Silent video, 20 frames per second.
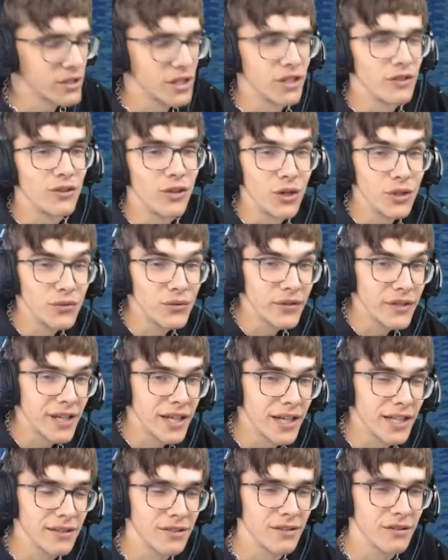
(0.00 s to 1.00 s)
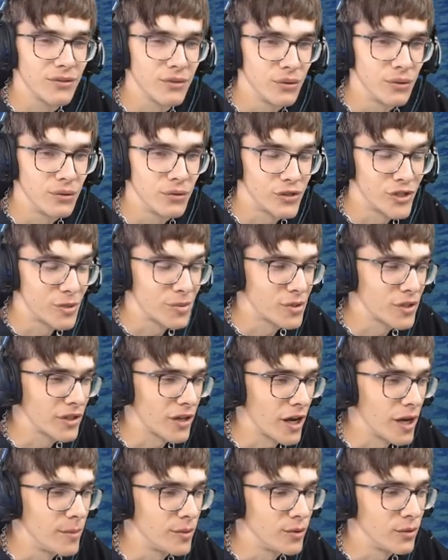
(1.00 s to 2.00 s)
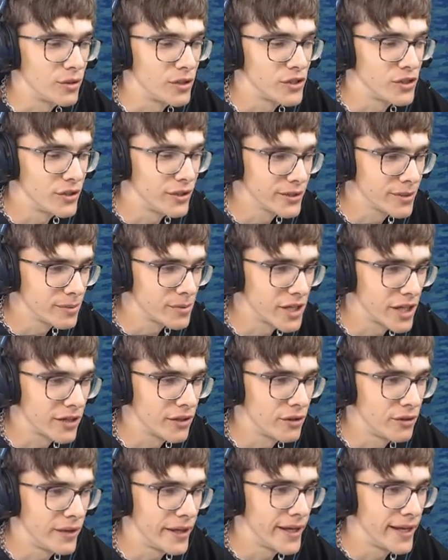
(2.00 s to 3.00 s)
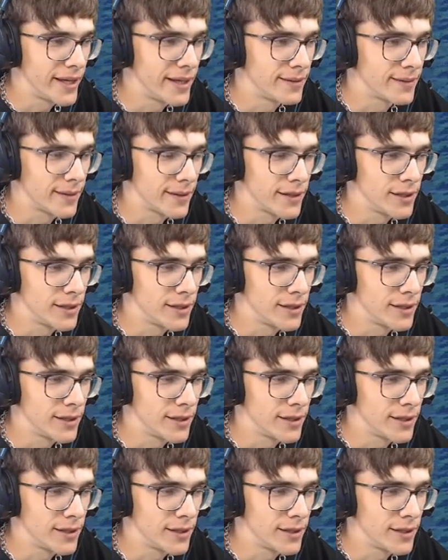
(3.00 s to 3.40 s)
then don't forget to subscribe to this YouTube channel and